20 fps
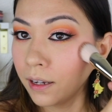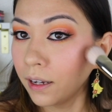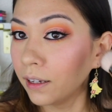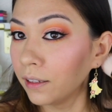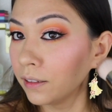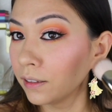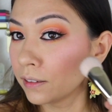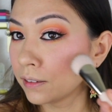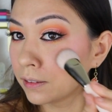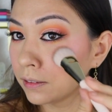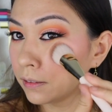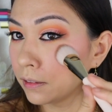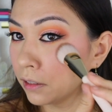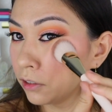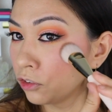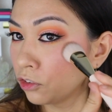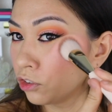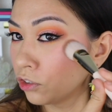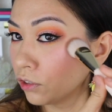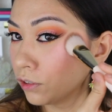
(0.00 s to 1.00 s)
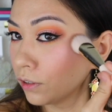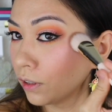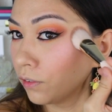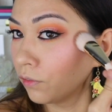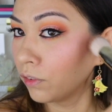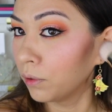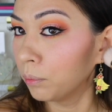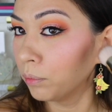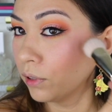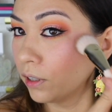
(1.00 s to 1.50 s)
an extension
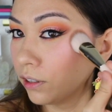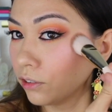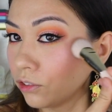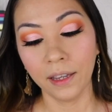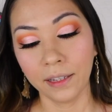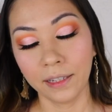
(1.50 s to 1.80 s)
of the blush.